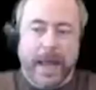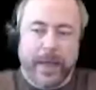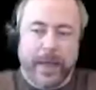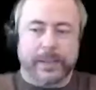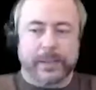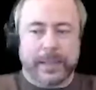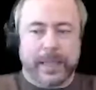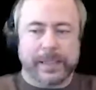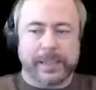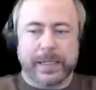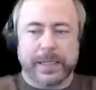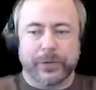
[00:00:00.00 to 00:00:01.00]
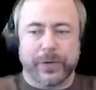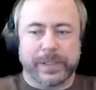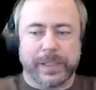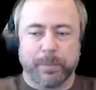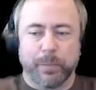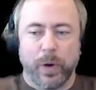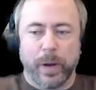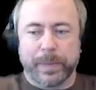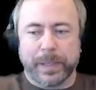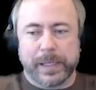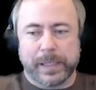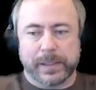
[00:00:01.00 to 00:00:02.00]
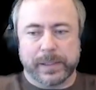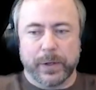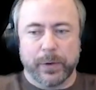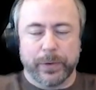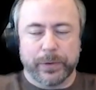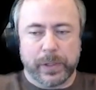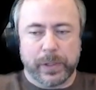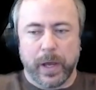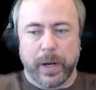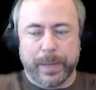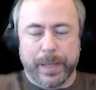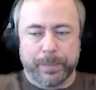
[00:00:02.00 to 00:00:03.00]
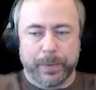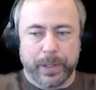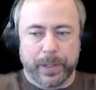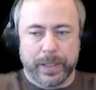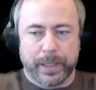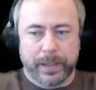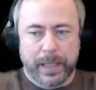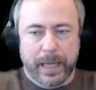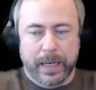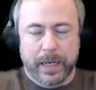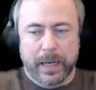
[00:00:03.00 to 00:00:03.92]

that's an interesting point, because there's a lot of people, I think, that